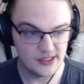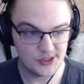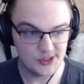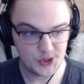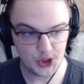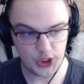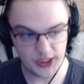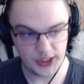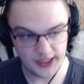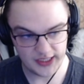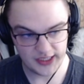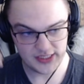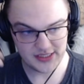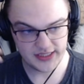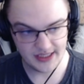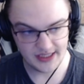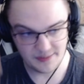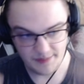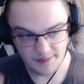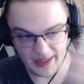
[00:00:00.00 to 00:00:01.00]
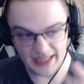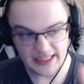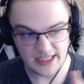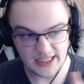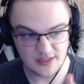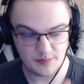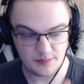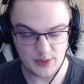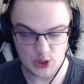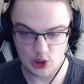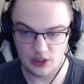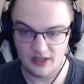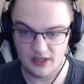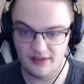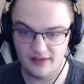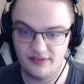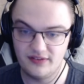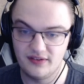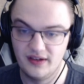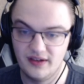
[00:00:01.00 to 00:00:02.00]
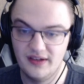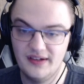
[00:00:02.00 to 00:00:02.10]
She is the Black Knight specialist.